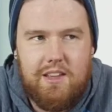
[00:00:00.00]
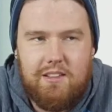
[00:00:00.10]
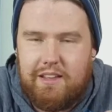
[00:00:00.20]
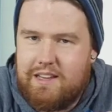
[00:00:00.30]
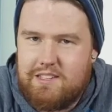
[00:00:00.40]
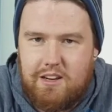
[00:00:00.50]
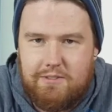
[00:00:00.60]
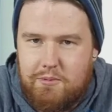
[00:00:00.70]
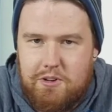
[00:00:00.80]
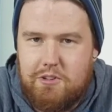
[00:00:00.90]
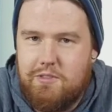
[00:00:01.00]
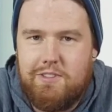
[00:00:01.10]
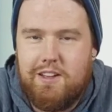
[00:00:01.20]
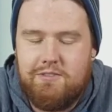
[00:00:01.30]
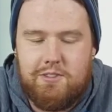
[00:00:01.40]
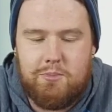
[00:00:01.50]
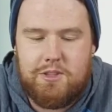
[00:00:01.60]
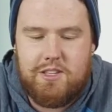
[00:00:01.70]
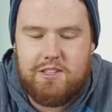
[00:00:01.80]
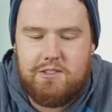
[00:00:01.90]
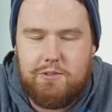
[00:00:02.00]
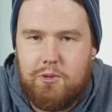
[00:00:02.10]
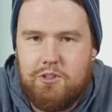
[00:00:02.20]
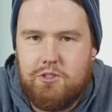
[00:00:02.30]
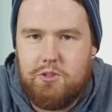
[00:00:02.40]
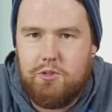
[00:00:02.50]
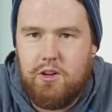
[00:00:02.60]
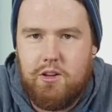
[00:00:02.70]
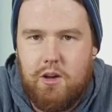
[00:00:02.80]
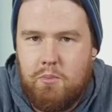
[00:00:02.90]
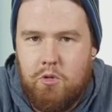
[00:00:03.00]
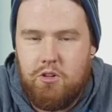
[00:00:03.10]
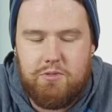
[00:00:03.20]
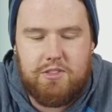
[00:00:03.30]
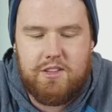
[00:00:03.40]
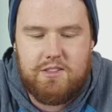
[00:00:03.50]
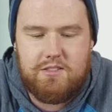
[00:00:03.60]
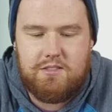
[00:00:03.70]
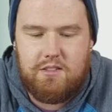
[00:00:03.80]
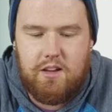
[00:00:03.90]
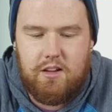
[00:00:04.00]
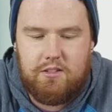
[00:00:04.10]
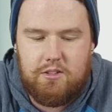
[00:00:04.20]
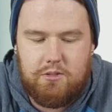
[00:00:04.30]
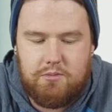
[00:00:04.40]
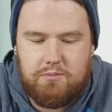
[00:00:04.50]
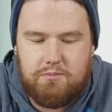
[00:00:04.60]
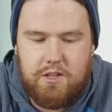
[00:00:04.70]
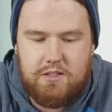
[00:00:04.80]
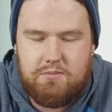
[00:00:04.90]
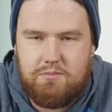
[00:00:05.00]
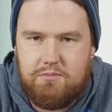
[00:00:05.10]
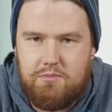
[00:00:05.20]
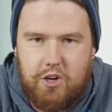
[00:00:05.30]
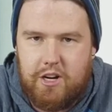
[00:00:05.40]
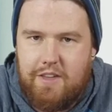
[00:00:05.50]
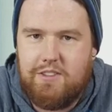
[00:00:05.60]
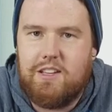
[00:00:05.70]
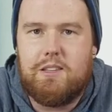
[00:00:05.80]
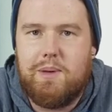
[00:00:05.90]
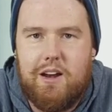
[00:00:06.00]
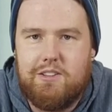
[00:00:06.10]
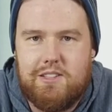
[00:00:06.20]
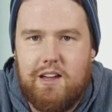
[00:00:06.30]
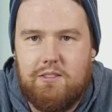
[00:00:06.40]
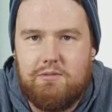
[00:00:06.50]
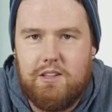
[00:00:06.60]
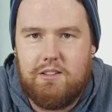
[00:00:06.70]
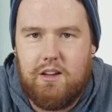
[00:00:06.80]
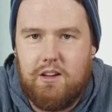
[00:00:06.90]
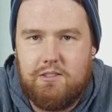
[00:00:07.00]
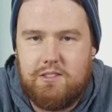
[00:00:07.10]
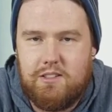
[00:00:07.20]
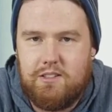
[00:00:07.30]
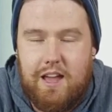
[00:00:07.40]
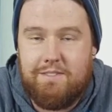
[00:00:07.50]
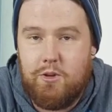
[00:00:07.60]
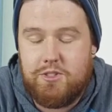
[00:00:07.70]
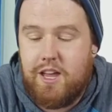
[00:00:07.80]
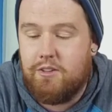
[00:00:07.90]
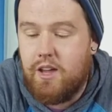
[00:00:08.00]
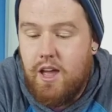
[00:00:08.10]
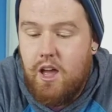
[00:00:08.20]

like I said, if you're wanting to do a fan film with this, if you're wanting to do a, a morph with this, uh, you it, you're gonna have to take the batteries out uh, to have no sound.